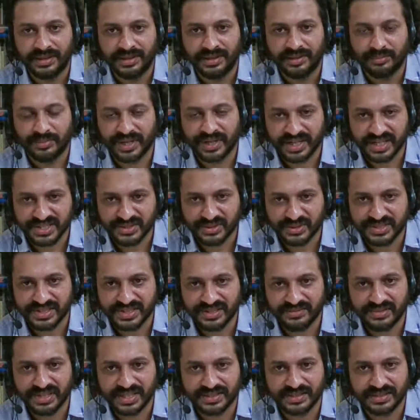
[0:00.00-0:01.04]
British
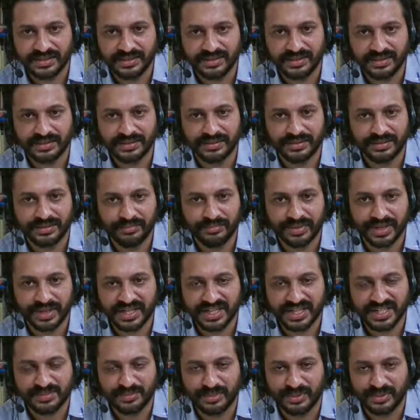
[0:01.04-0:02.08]
Cochin was a
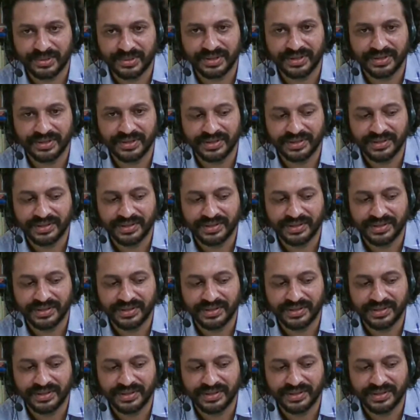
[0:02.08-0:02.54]
British port